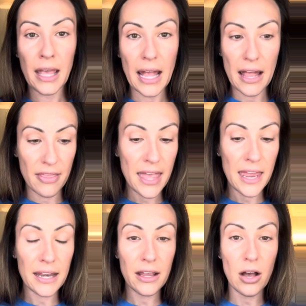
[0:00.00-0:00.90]
And
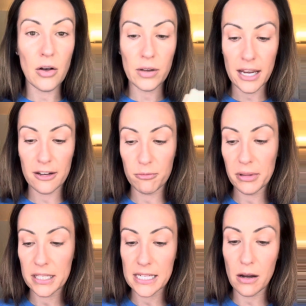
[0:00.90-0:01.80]
then I'll kind of
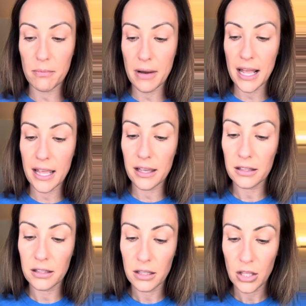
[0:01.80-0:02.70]
blend out my
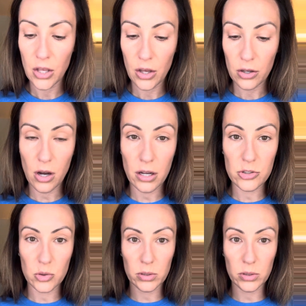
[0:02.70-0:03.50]
contour